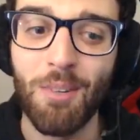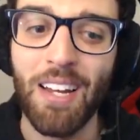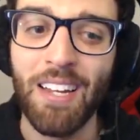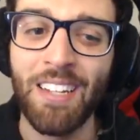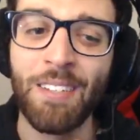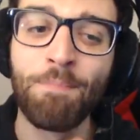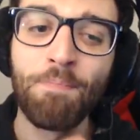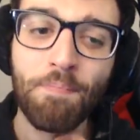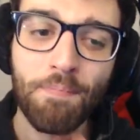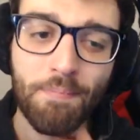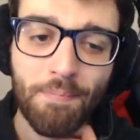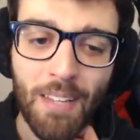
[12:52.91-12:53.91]
here.
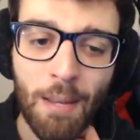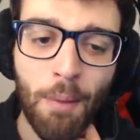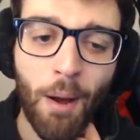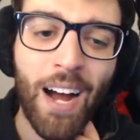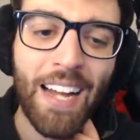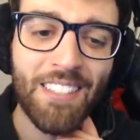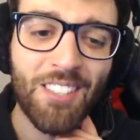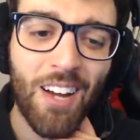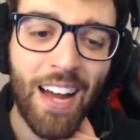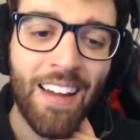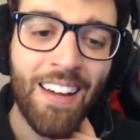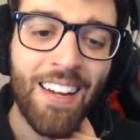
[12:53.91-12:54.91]
But Iron
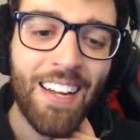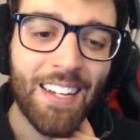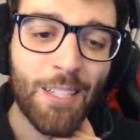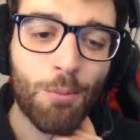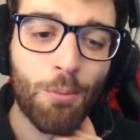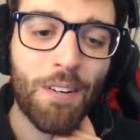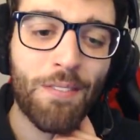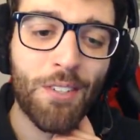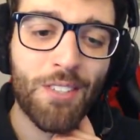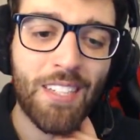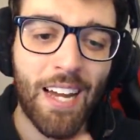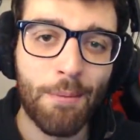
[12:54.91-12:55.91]
Sight is one of
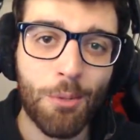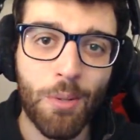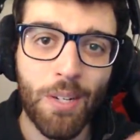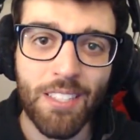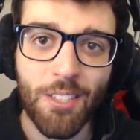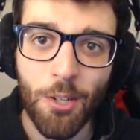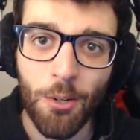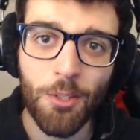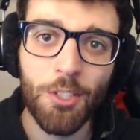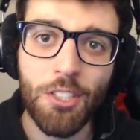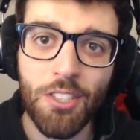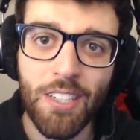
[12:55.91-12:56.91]
those games where it's a Call
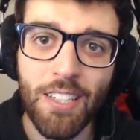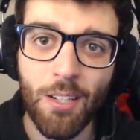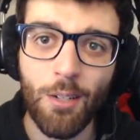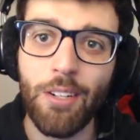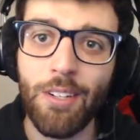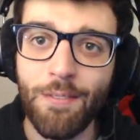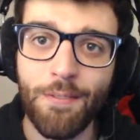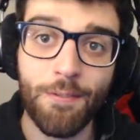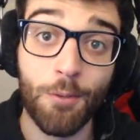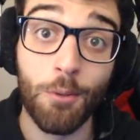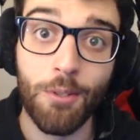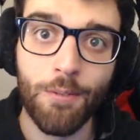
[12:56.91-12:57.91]
of Duty clone
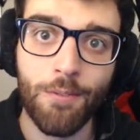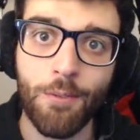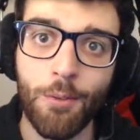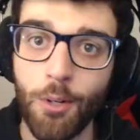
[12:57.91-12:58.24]
through and through.